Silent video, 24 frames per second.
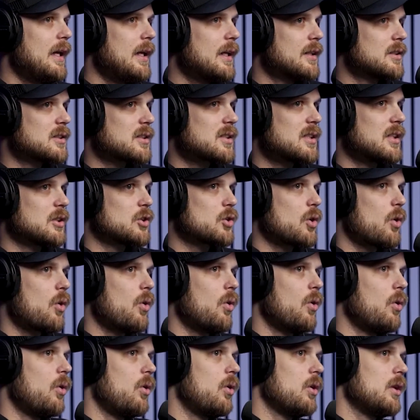It's this
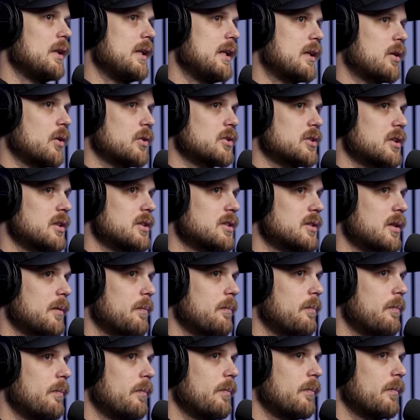whole
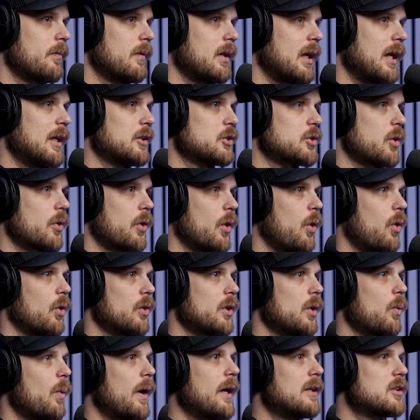ecosystem And so the
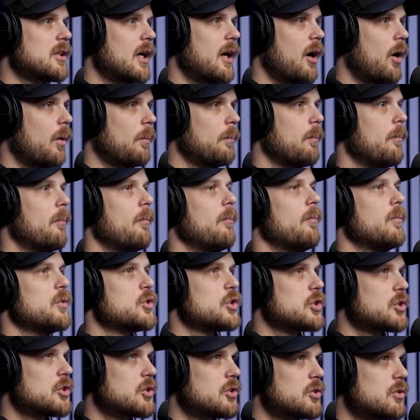only way to help,
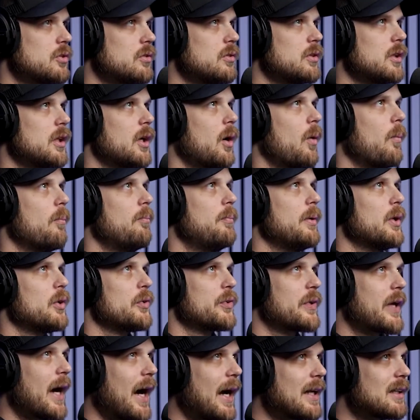
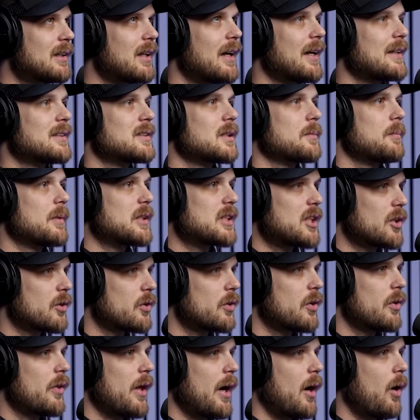build guidelines and
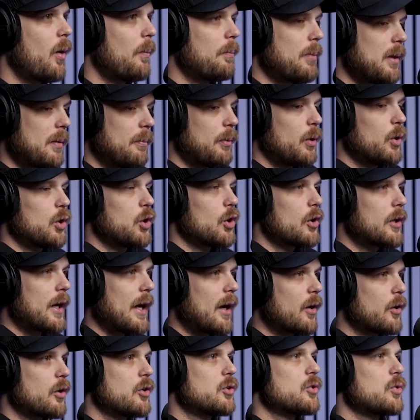material that help people learn
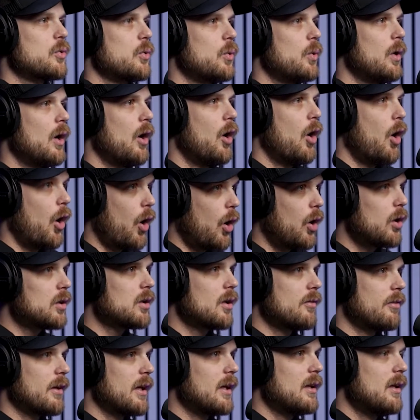how to do all
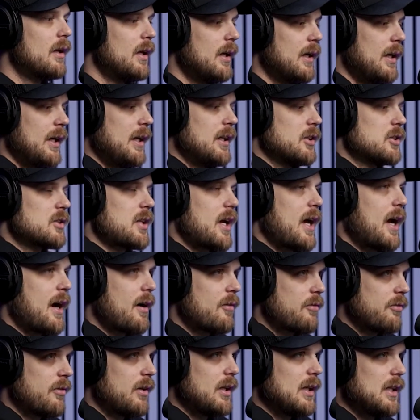of it is to
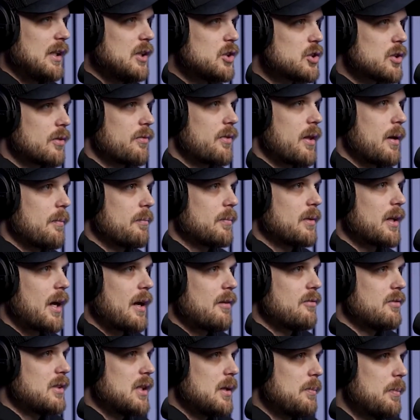have each of them
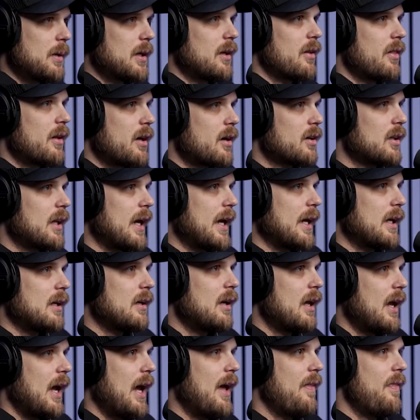dive deep into their
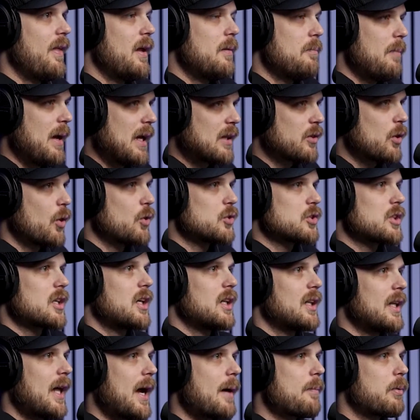lane and then make those
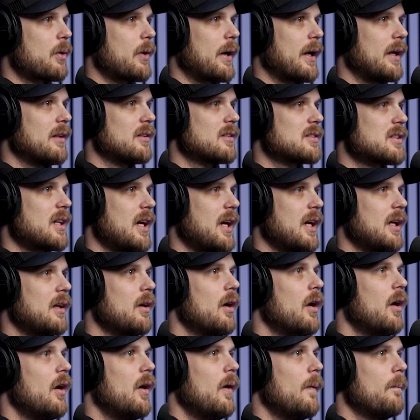collaborate and say,
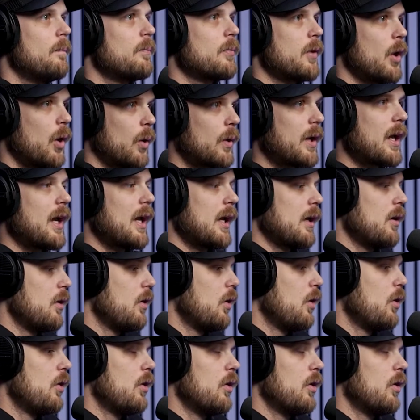okay,